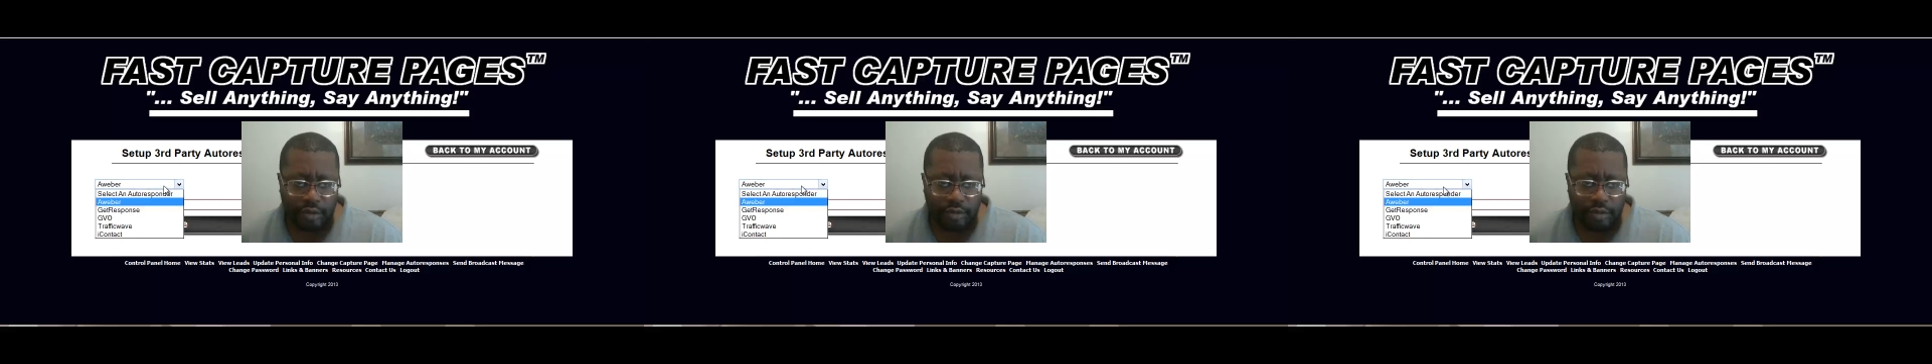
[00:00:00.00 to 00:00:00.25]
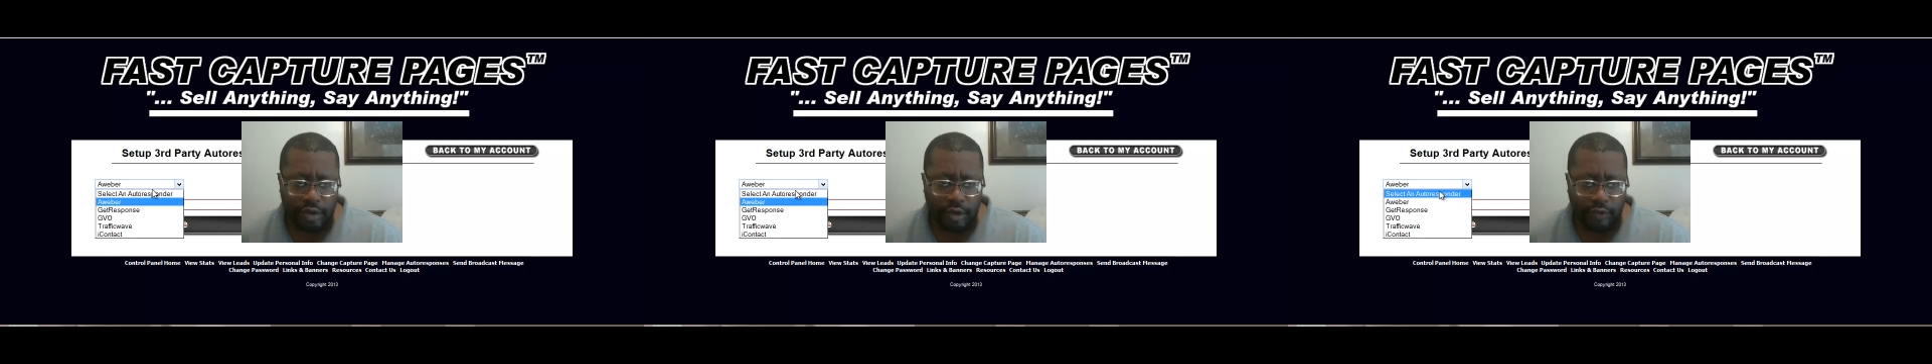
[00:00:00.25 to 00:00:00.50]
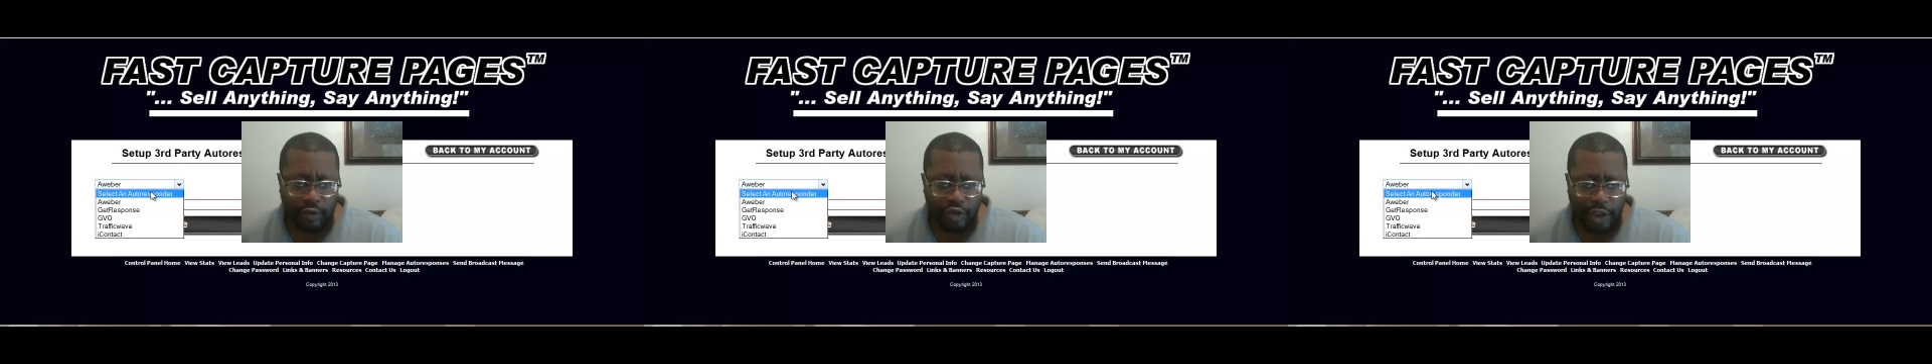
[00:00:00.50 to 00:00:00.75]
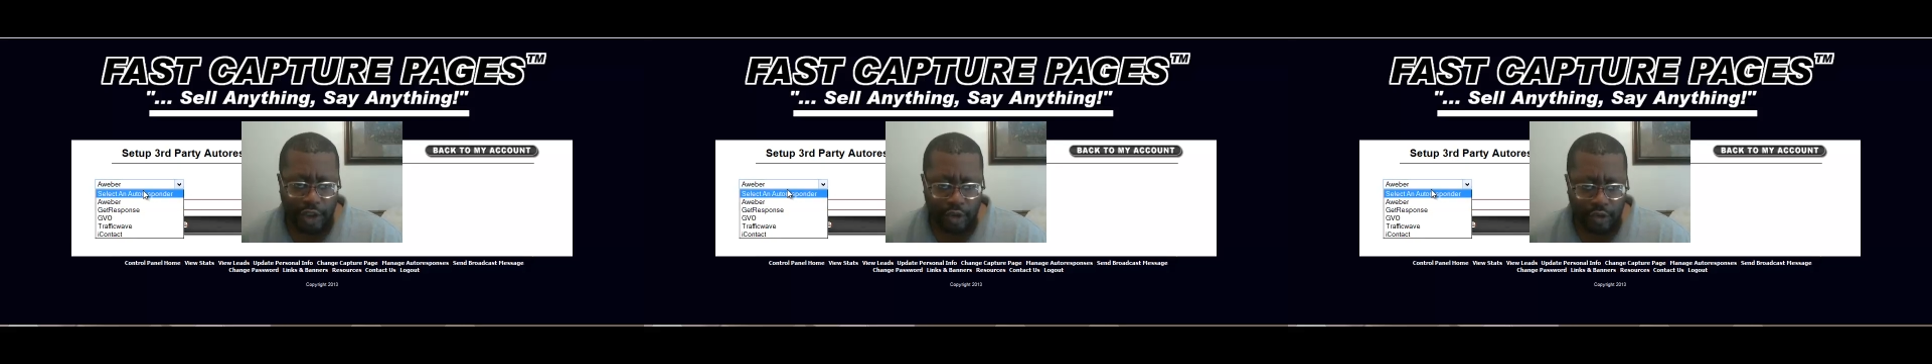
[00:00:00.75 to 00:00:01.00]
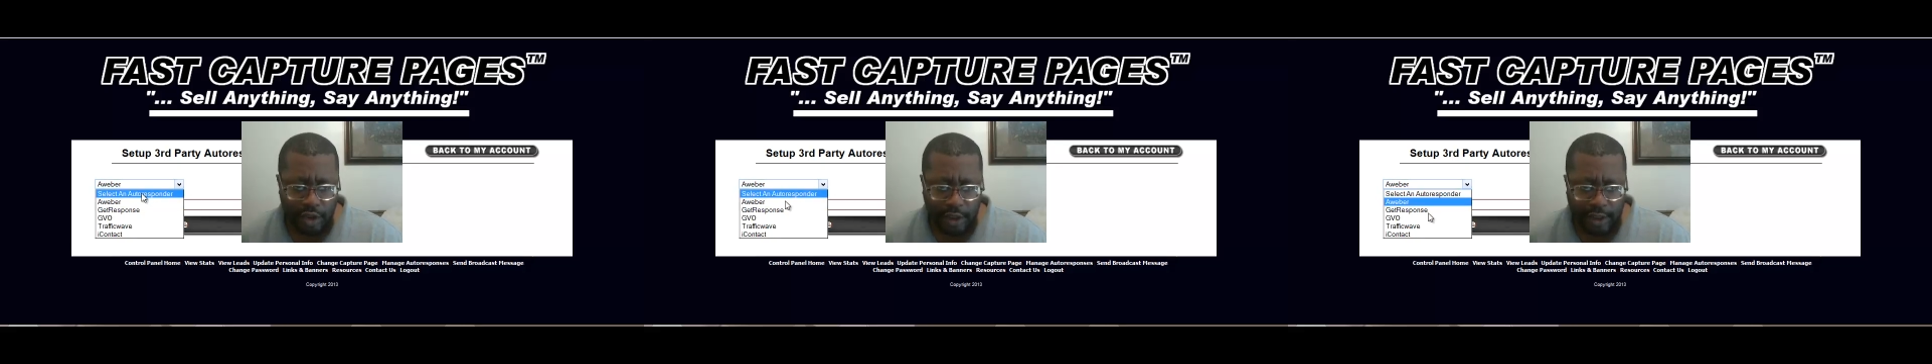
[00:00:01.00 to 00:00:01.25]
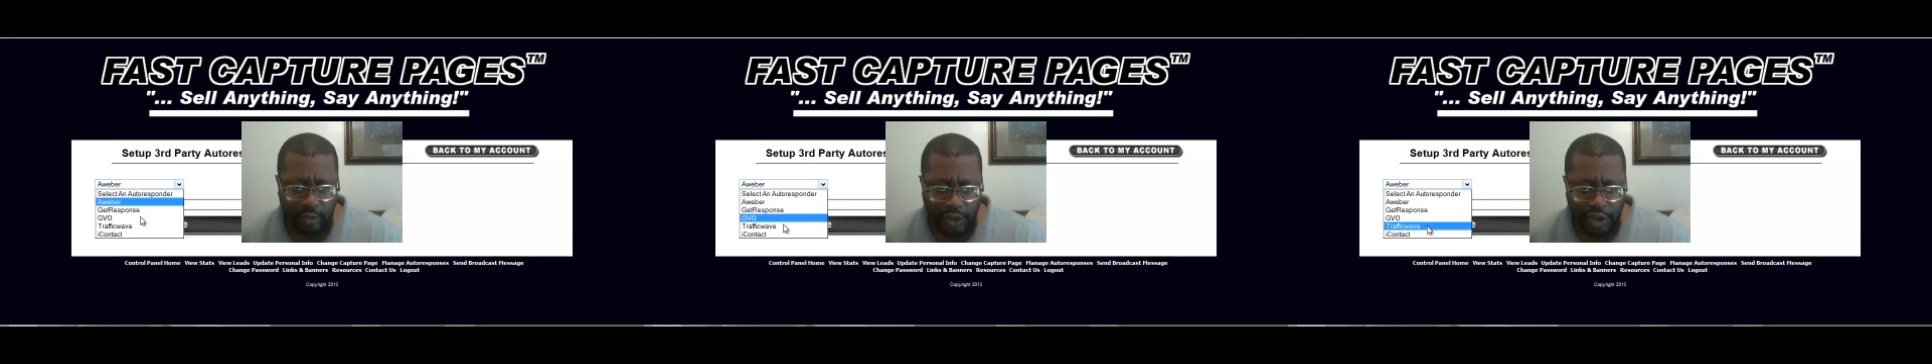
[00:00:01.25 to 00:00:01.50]
So the first thing you do is
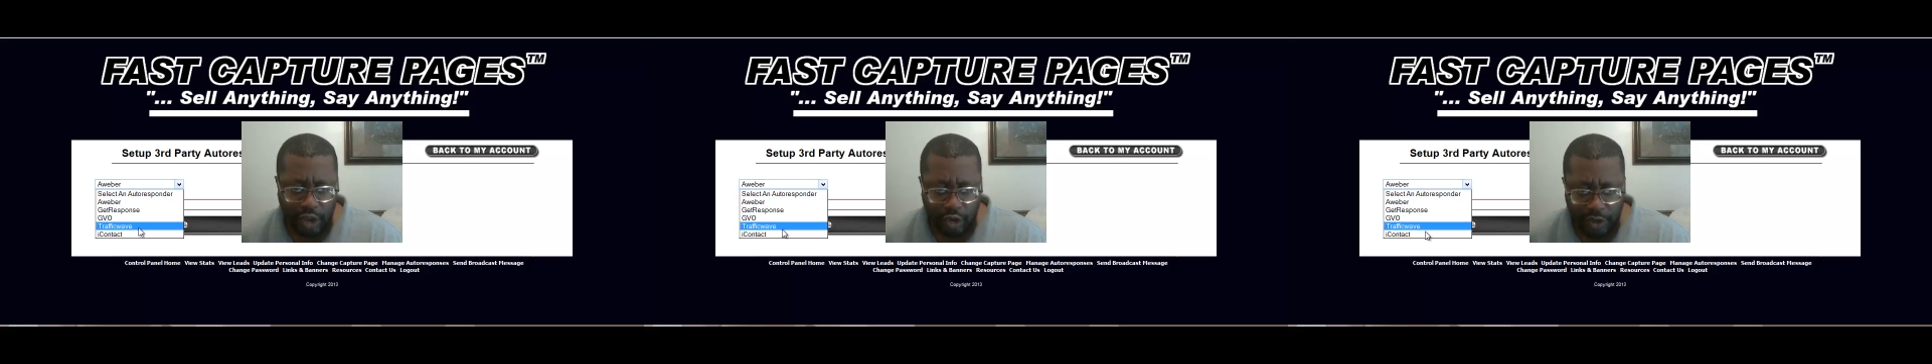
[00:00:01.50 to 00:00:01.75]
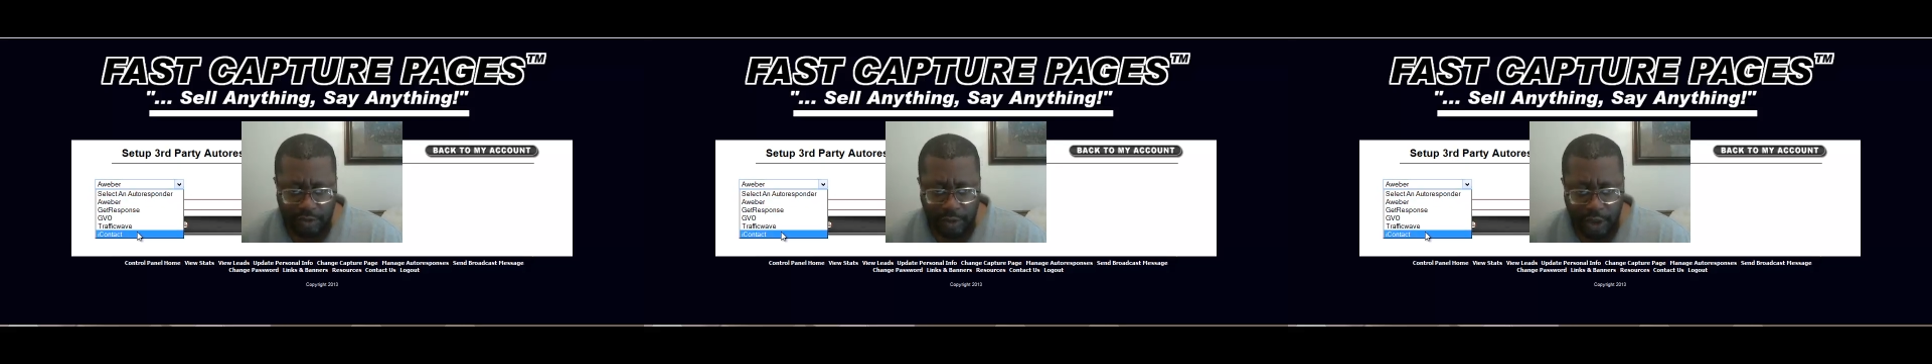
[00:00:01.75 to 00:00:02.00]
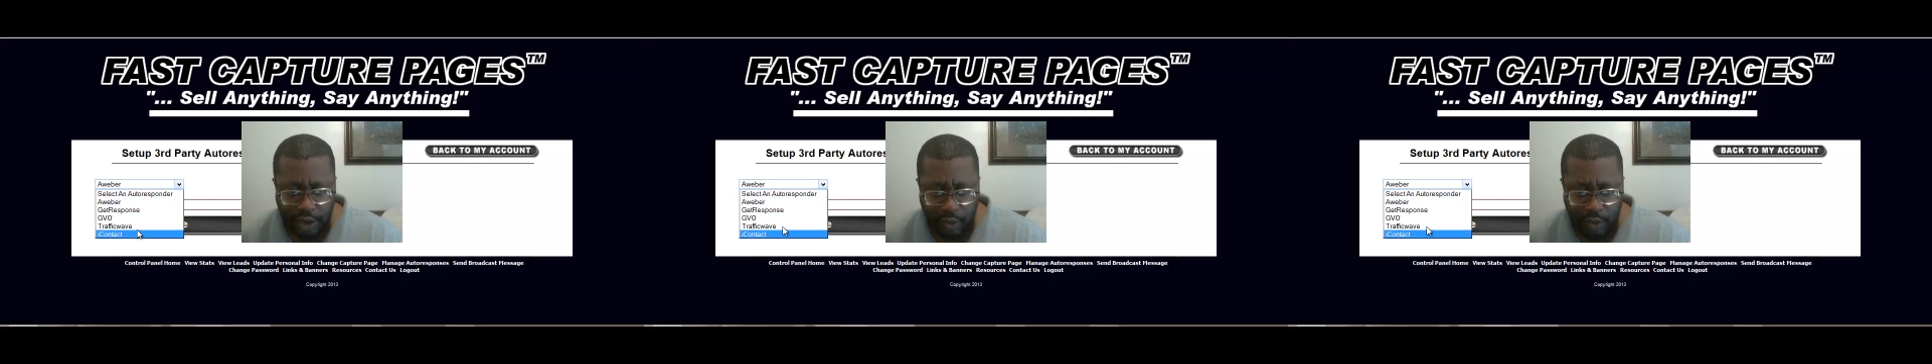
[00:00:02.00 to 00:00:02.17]
select which autoresponder you